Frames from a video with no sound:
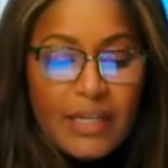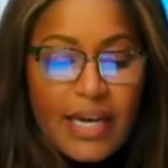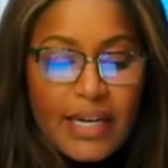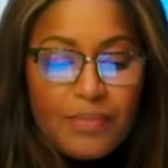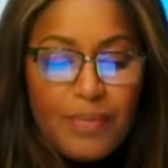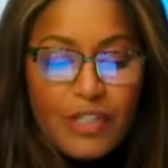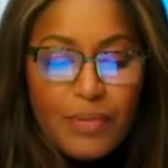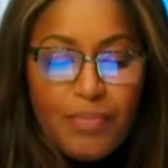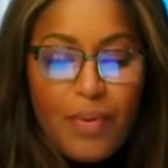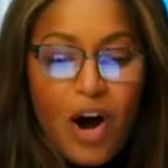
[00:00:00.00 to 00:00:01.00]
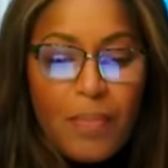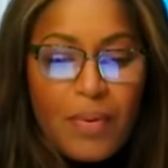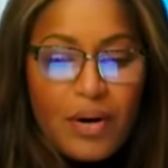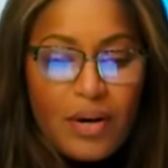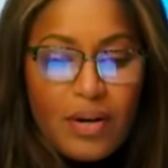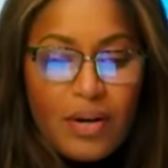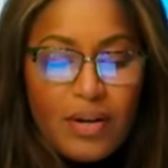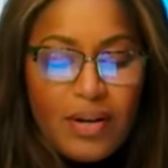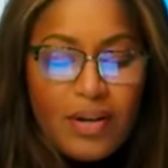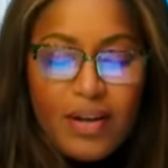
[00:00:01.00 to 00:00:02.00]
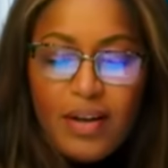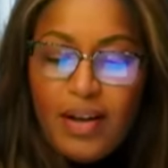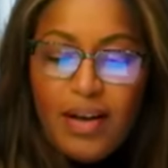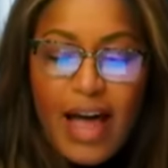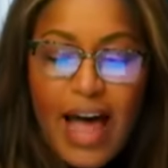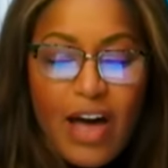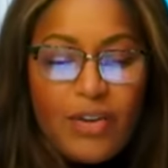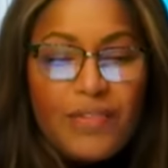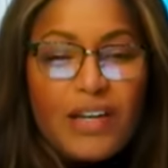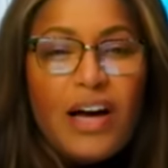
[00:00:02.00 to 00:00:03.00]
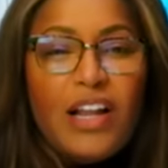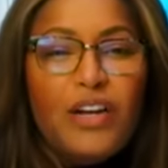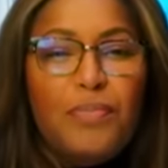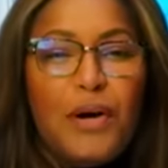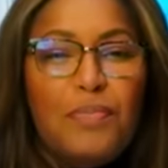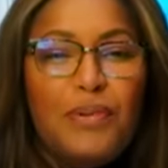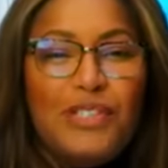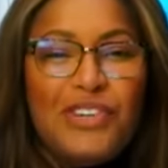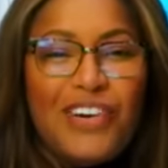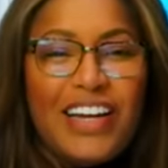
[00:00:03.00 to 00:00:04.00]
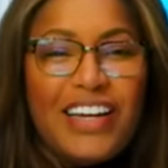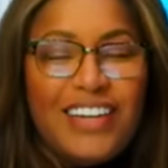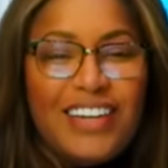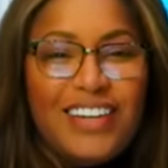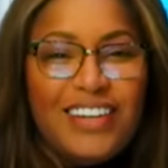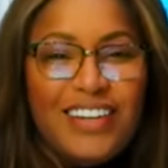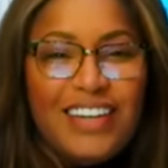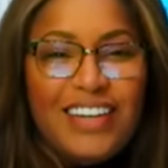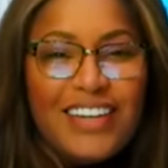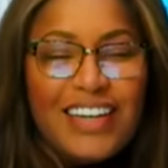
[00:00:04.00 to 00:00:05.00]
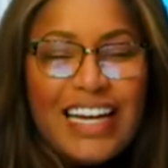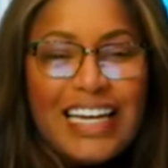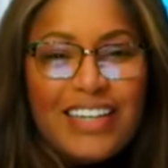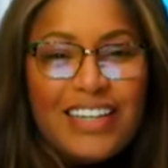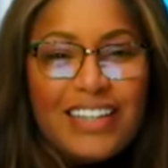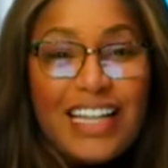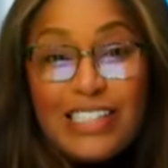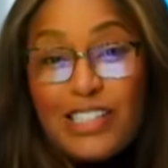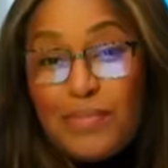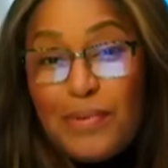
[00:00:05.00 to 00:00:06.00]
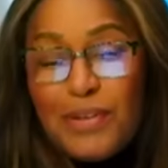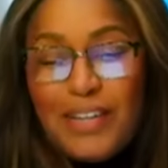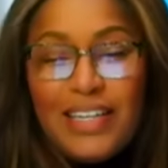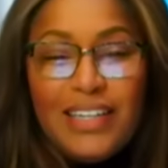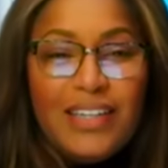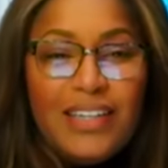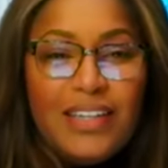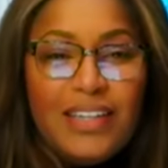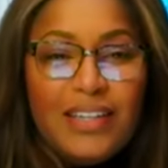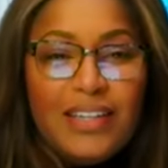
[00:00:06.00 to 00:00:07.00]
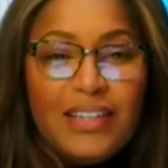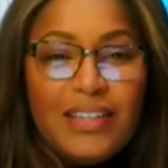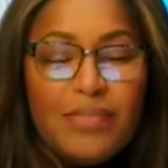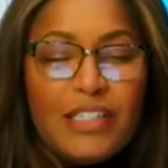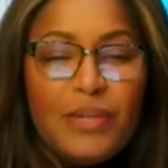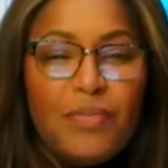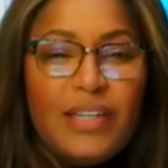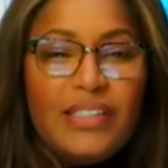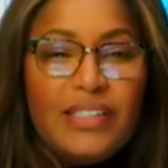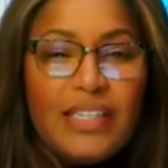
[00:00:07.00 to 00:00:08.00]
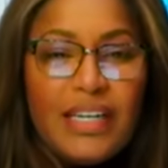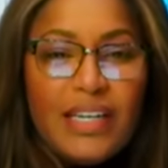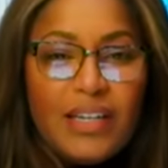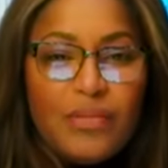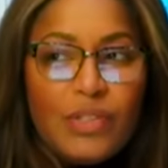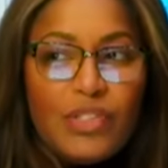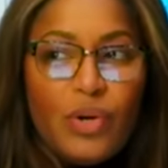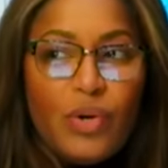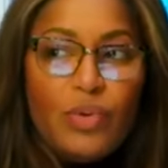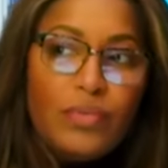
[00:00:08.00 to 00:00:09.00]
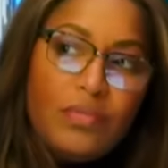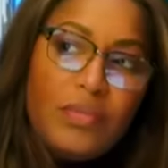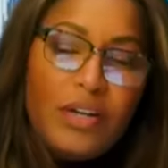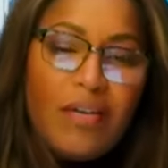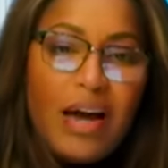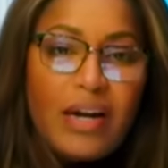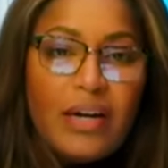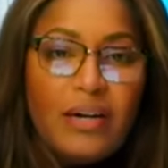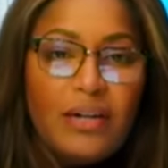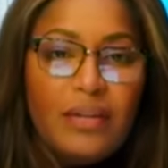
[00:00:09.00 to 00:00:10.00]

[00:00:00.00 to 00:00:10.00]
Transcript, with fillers: kicks Bishop Barber out of The Color Purple screening. Okay, that's the movie the bishop went to see and was told, you're out of here.